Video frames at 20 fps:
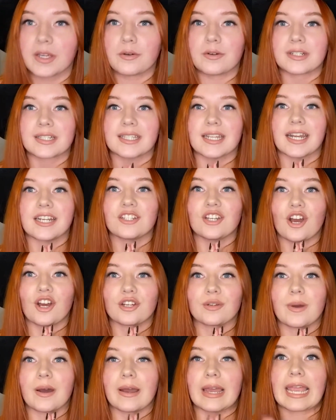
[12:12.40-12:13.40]
ones that I talked
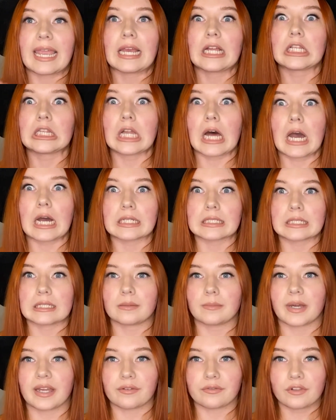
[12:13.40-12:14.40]
about a lot in
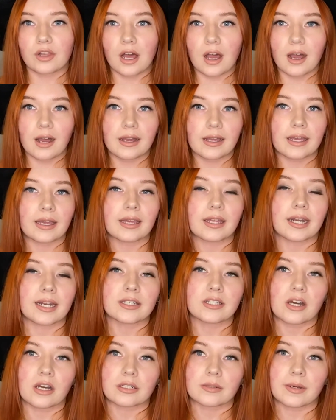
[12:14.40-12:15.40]
my vlog, and I
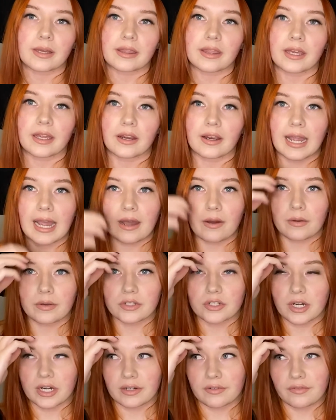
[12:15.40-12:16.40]
talked about there how I was
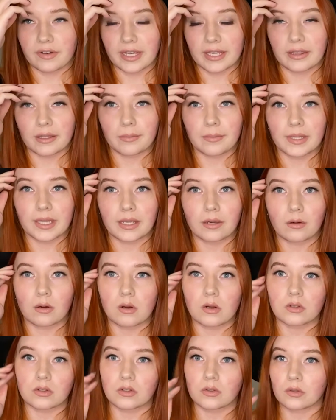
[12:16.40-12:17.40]
trying to find them and they were
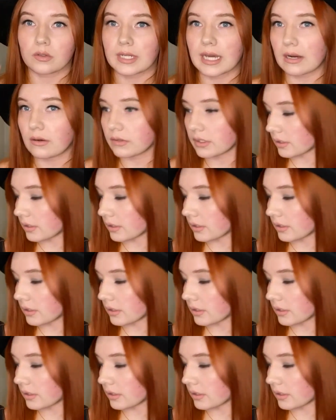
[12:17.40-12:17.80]
all sold out.